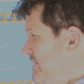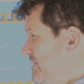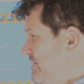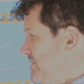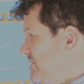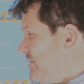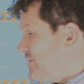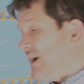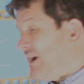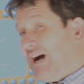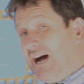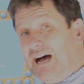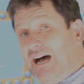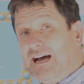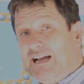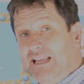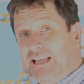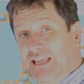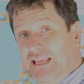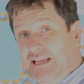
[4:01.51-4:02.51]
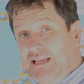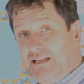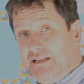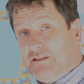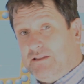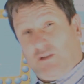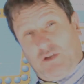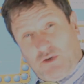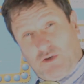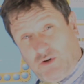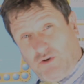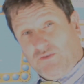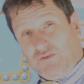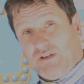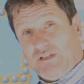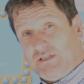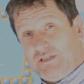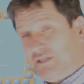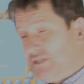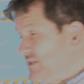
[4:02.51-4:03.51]
So I, the
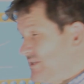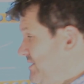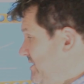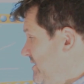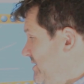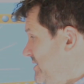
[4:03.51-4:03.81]
current,